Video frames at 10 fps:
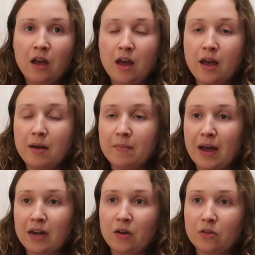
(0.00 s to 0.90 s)

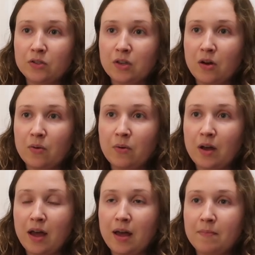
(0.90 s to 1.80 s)
and
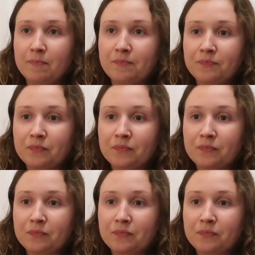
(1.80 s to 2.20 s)
also